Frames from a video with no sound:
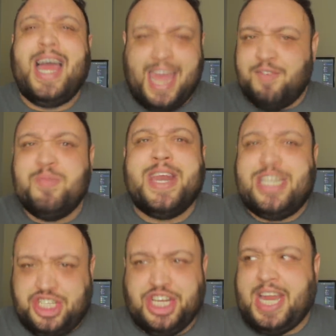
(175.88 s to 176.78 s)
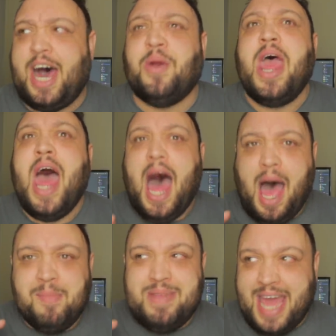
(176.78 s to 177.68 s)
Like, everybody chill out.
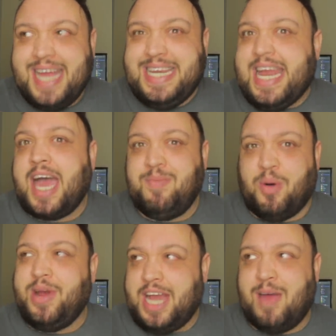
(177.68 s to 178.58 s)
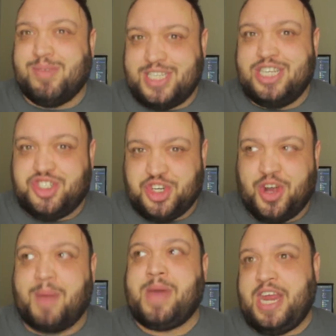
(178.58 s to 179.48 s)
I'm 99.9% .9
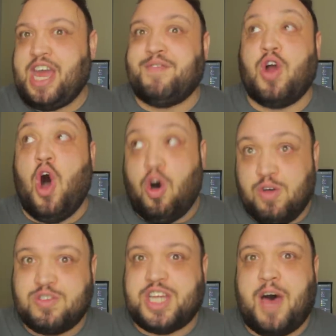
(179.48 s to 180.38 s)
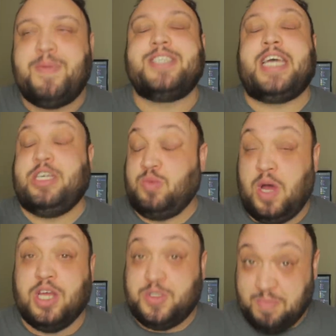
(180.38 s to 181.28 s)
sure I'm gonna cover all those topics as
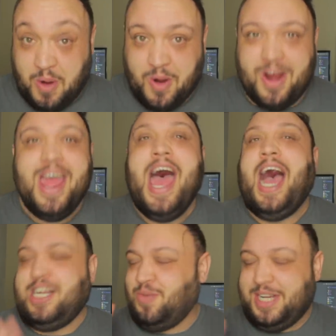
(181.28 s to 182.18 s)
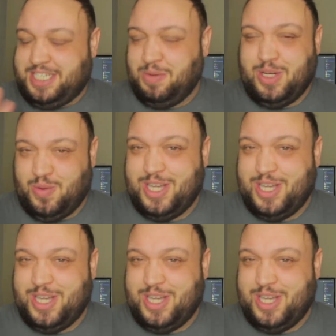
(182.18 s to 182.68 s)
well as more. I just wanna see which